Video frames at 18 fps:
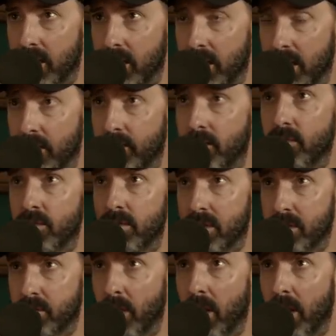give you a
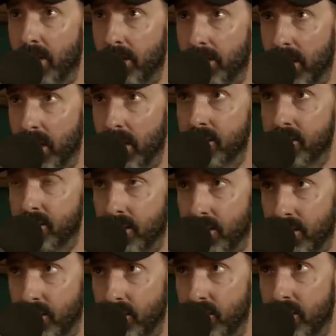spot then, so
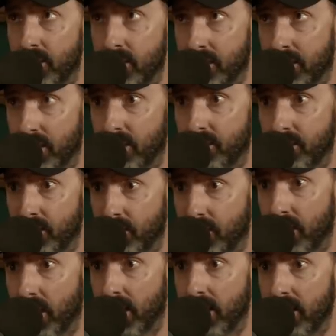that you could schedule
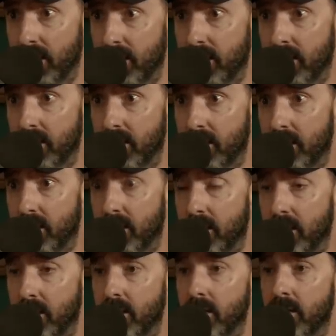your night. They
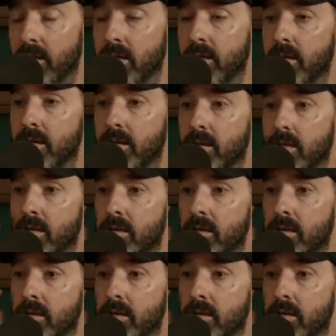would give you for the